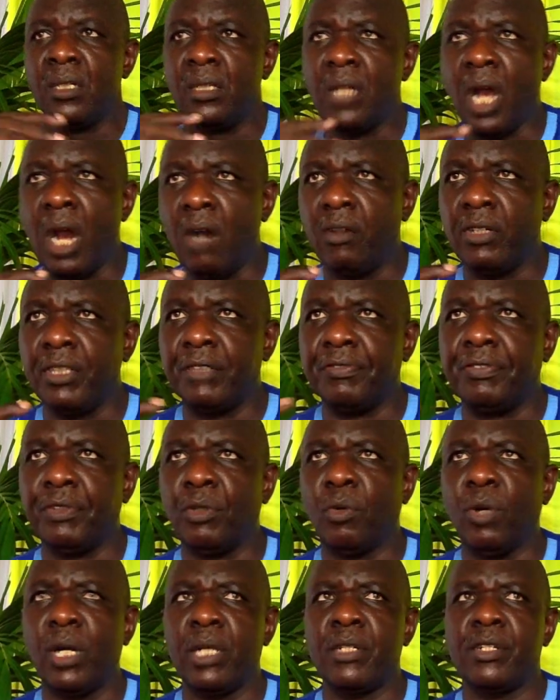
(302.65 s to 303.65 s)
Now, if
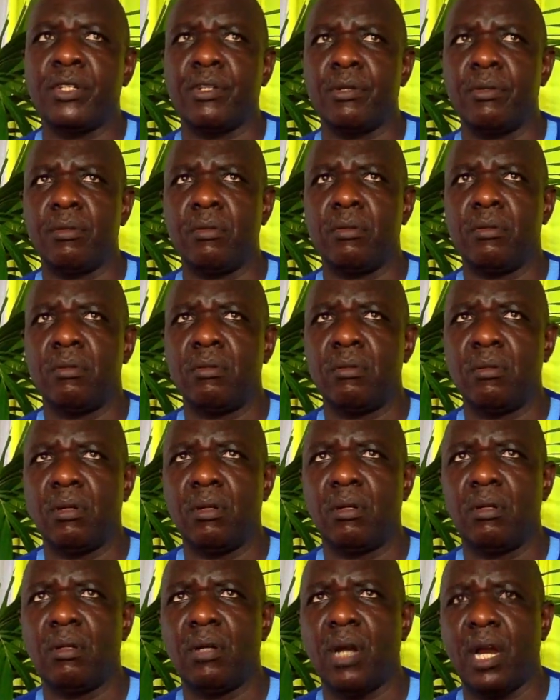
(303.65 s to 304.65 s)
you want to
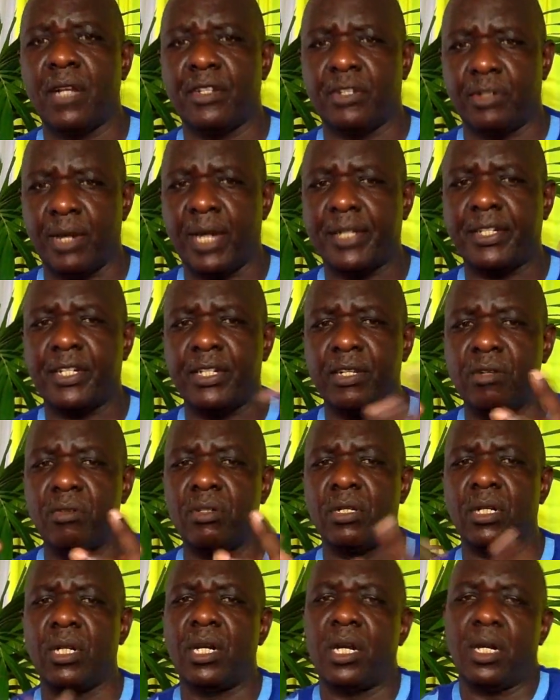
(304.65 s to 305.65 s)
attract
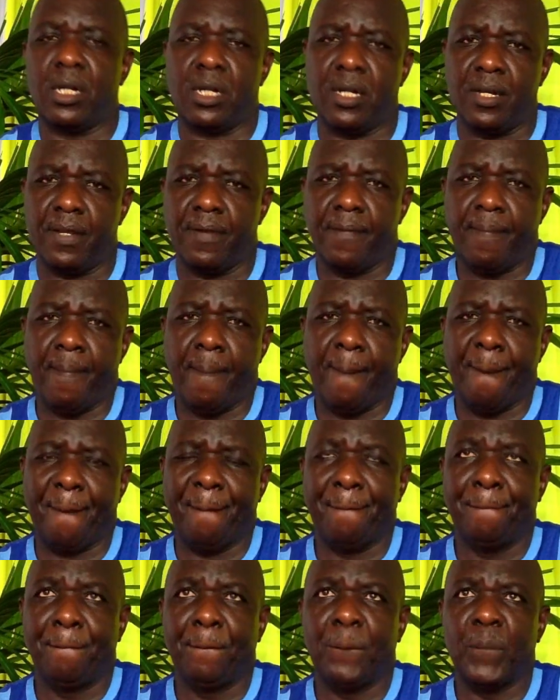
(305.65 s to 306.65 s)
good luck,
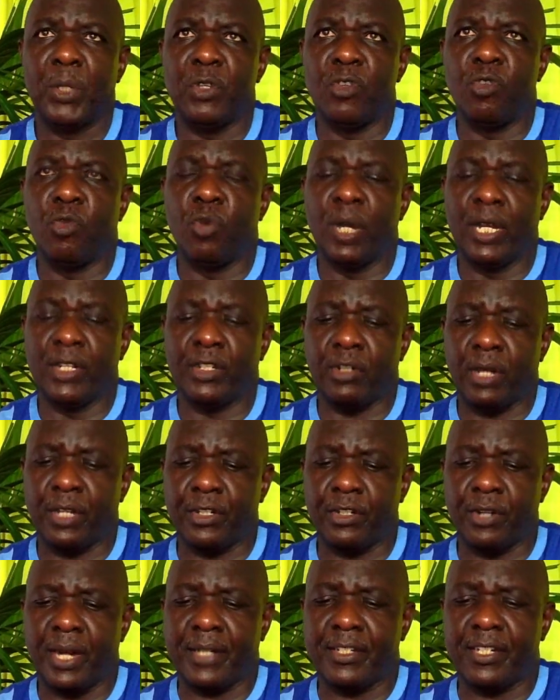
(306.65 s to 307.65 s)
you want to
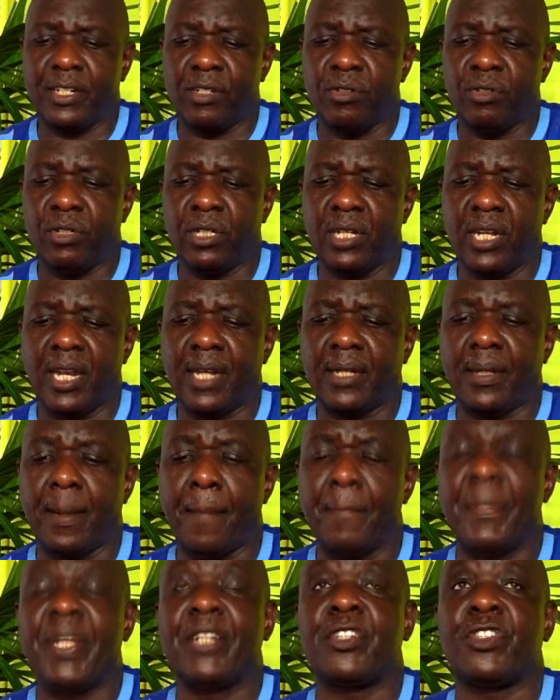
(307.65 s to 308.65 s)
attract good luck,
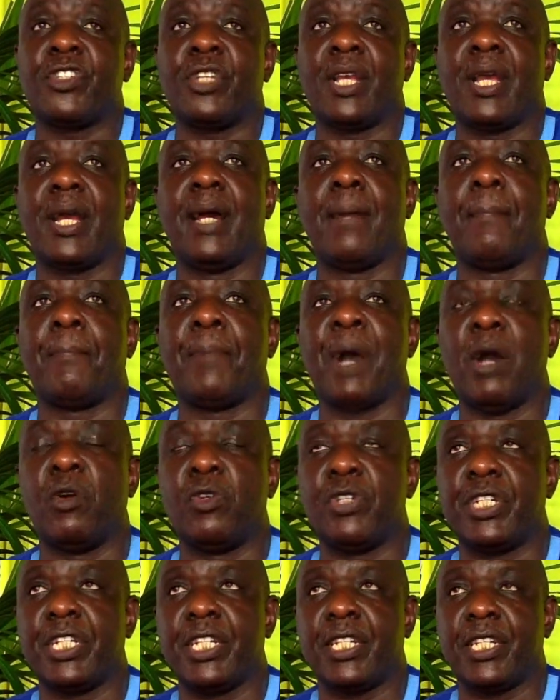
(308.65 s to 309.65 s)
mix and
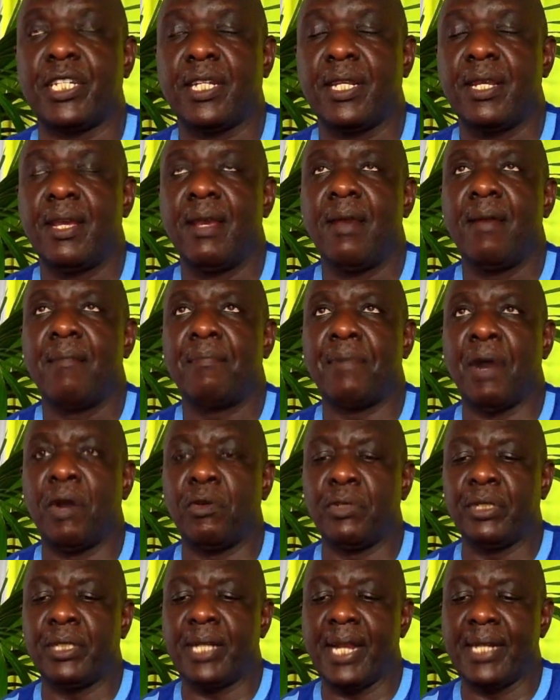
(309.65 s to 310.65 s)
pound it.
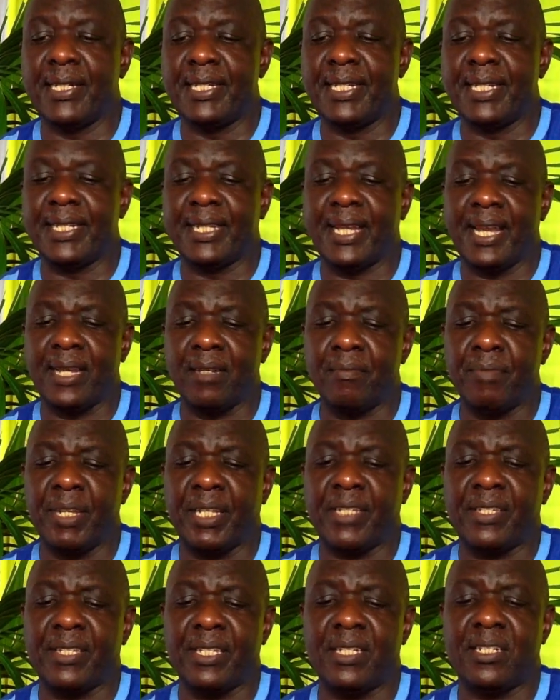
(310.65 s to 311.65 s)
Pound garlic and
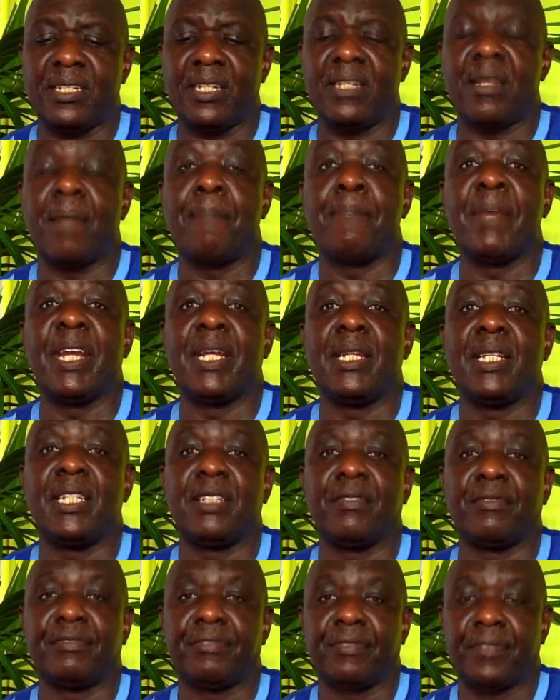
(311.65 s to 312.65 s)
mix it in a bay
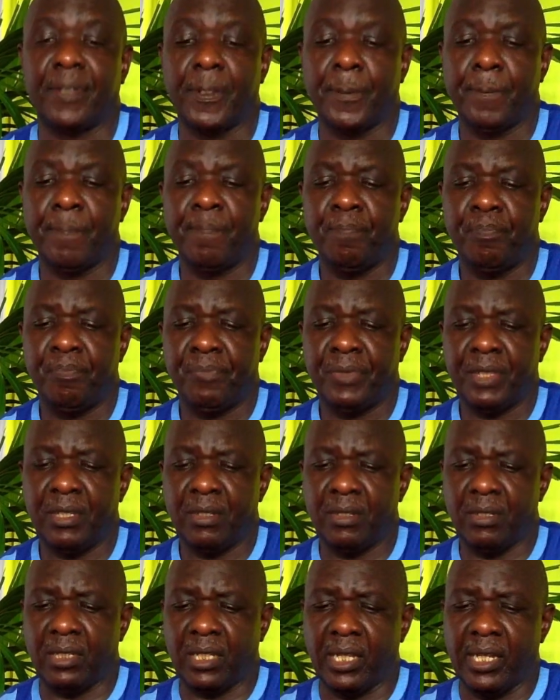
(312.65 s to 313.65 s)
leaf.
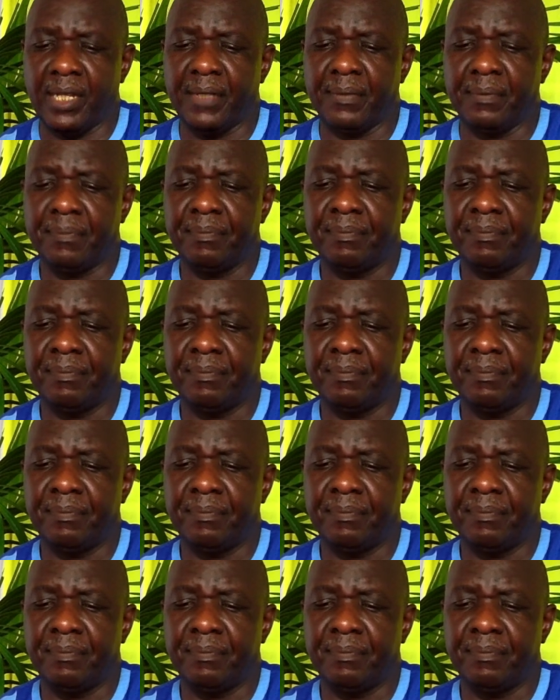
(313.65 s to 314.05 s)
Okay?